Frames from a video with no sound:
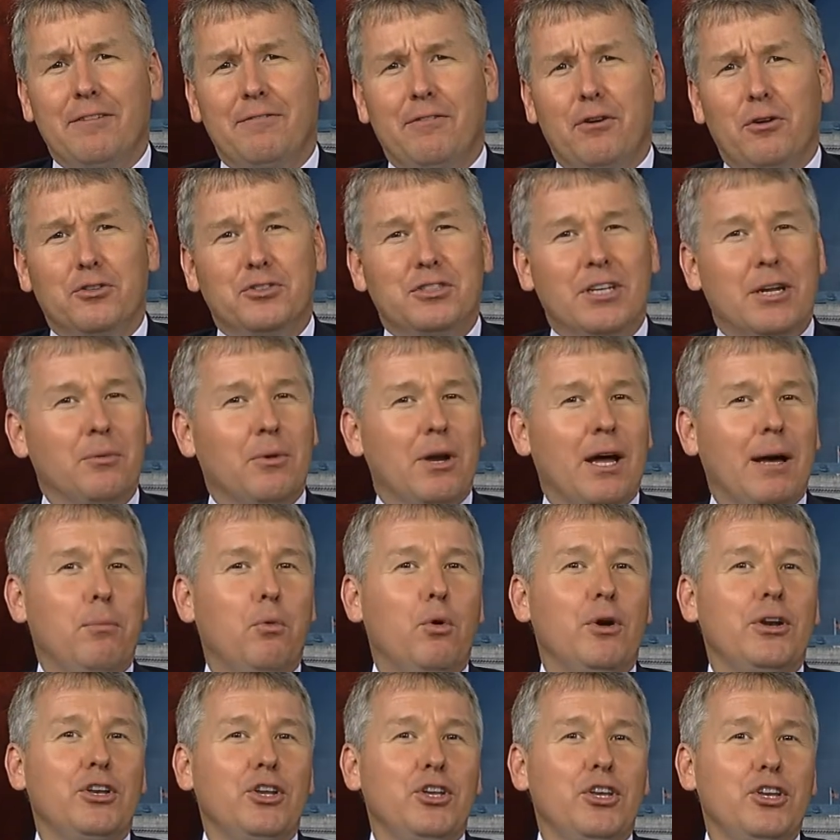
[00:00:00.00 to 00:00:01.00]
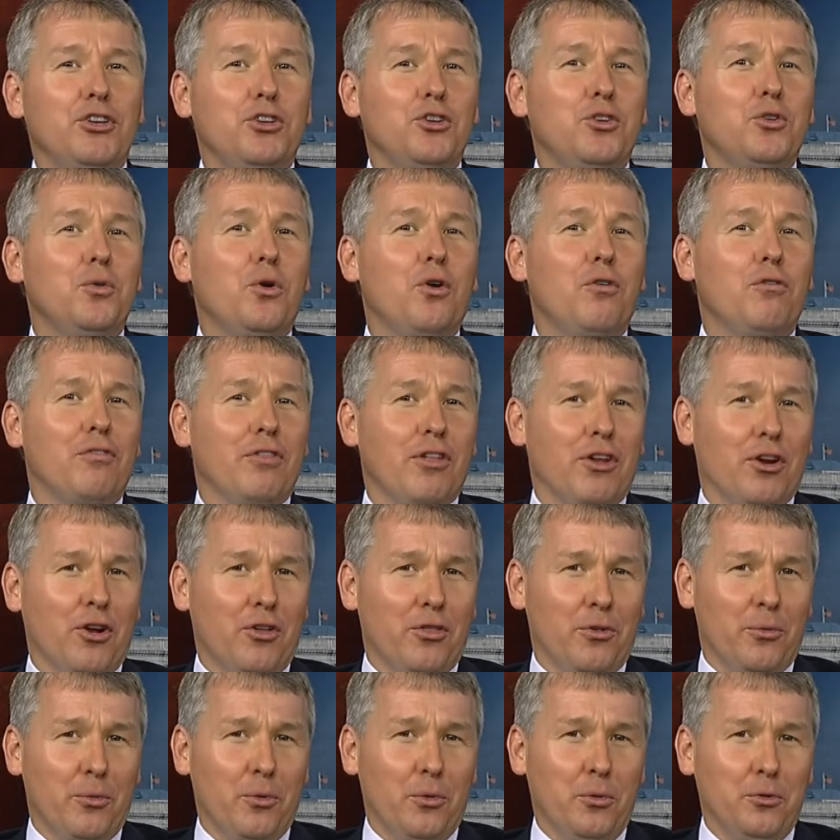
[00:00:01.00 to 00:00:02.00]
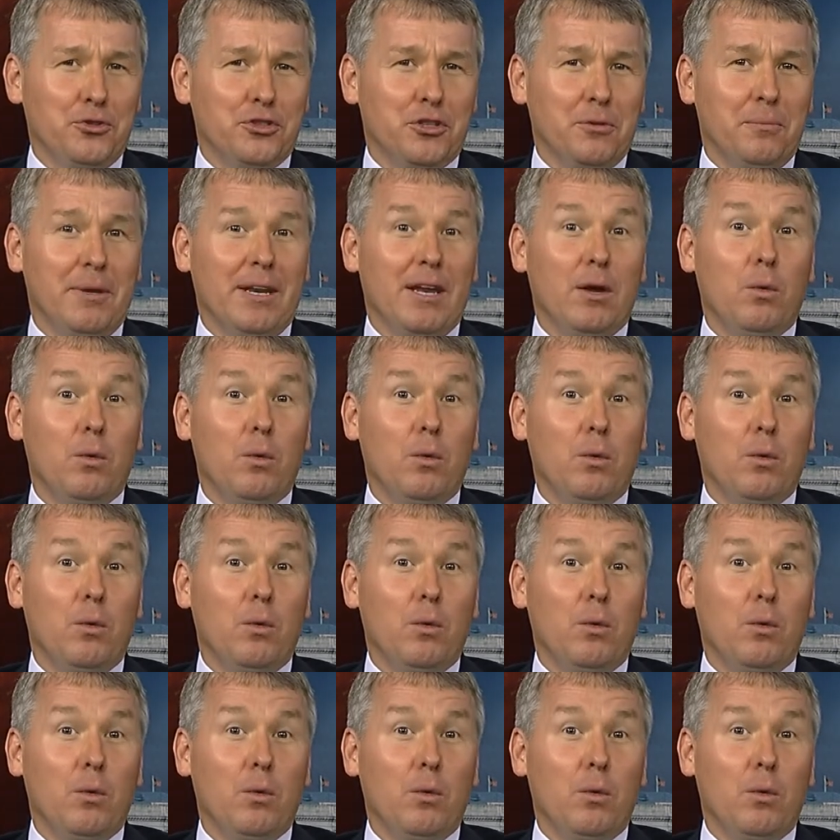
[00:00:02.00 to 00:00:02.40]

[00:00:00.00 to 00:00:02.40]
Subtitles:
Folks say, Rob, what do you do over there on the Rules Committee?